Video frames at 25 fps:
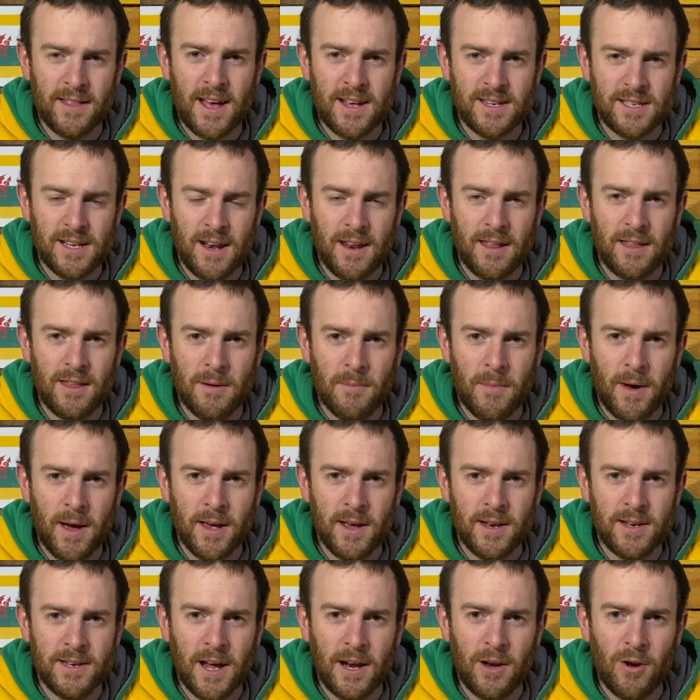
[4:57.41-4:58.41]
that's a lithium
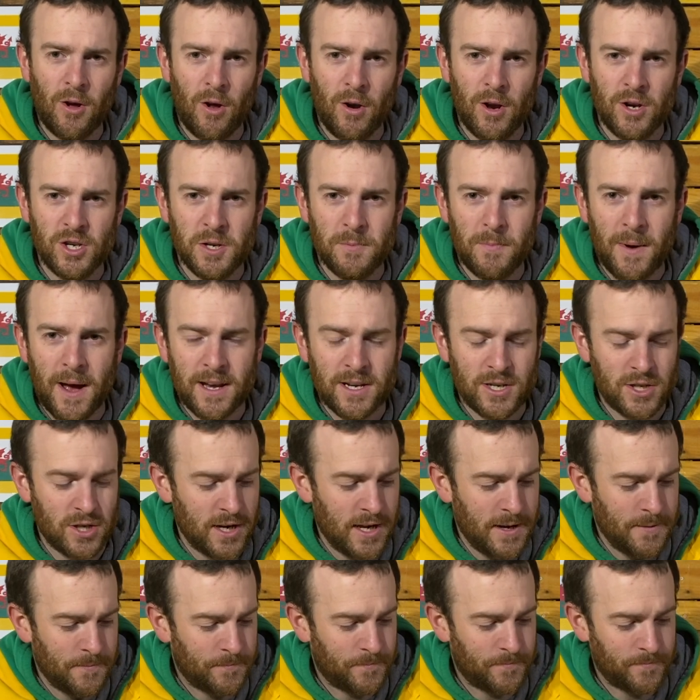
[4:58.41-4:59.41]
ion technology
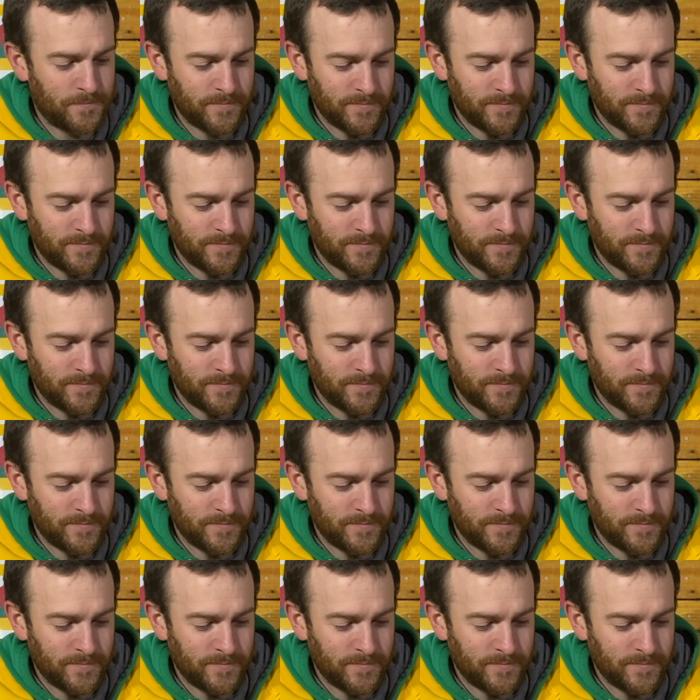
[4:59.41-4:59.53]
battery.